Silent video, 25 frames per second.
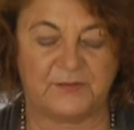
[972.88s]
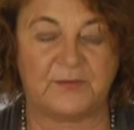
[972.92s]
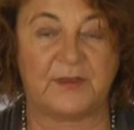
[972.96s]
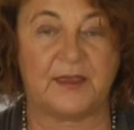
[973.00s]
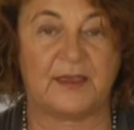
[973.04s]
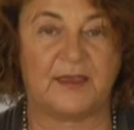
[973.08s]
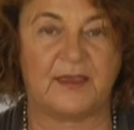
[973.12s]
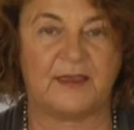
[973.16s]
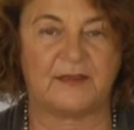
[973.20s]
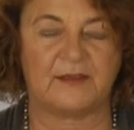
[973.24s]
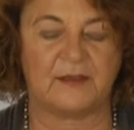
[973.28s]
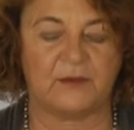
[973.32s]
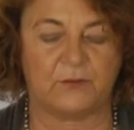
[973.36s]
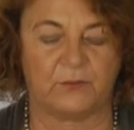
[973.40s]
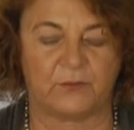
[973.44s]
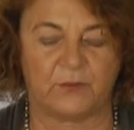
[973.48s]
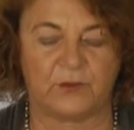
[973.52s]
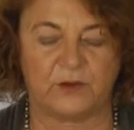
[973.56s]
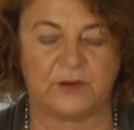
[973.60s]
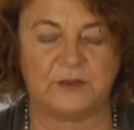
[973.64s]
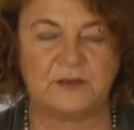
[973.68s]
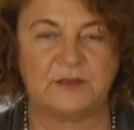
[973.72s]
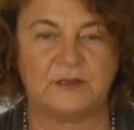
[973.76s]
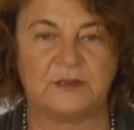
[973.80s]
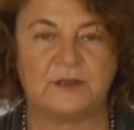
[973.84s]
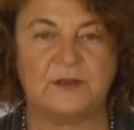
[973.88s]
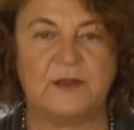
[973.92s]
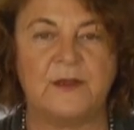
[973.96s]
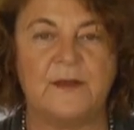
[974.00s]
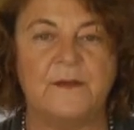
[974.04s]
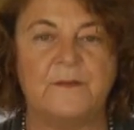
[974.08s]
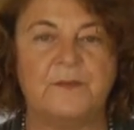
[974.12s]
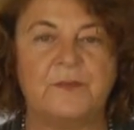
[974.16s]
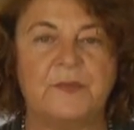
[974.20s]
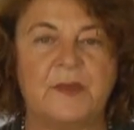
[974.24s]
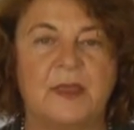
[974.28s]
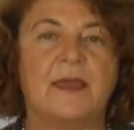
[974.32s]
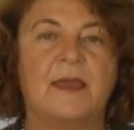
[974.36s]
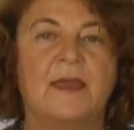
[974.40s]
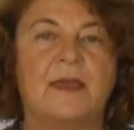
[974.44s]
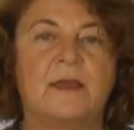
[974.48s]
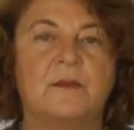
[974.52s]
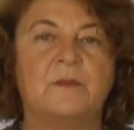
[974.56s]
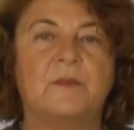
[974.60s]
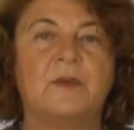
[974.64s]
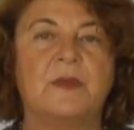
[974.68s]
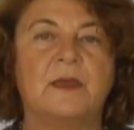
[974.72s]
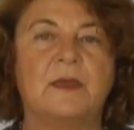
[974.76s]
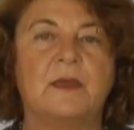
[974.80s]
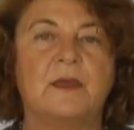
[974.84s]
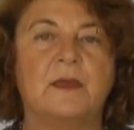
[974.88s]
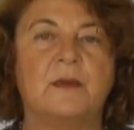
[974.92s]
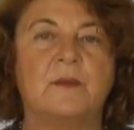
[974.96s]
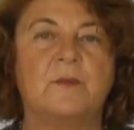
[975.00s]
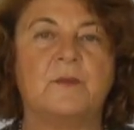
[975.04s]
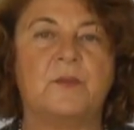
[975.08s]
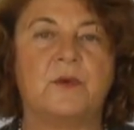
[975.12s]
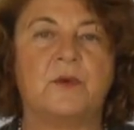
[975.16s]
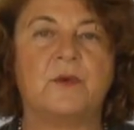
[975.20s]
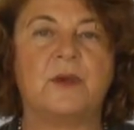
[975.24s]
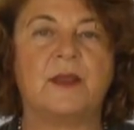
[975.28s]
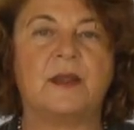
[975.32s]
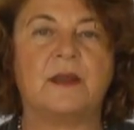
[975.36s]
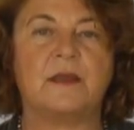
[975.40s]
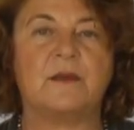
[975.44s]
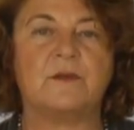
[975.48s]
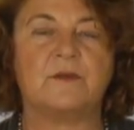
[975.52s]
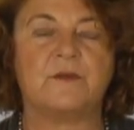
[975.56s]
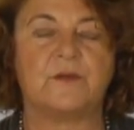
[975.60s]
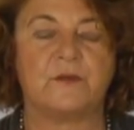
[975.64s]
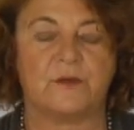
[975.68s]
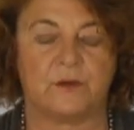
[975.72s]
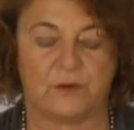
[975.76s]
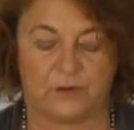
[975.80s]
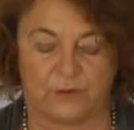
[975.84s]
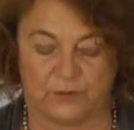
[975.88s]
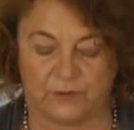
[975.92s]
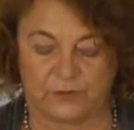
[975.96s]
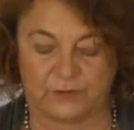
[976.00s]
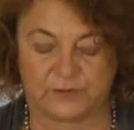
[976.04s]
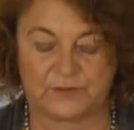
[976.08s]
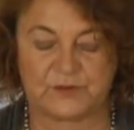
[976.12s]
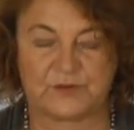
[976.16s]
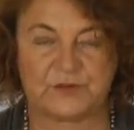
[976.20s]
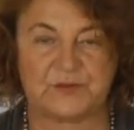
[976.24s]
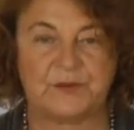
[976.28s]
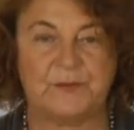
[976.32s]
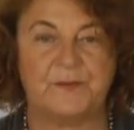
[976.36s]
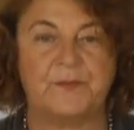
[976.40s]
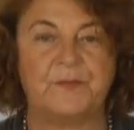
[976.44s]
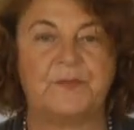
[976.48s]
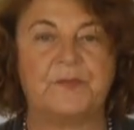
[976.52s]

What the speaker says: they're getting worse, can be boiling frogs.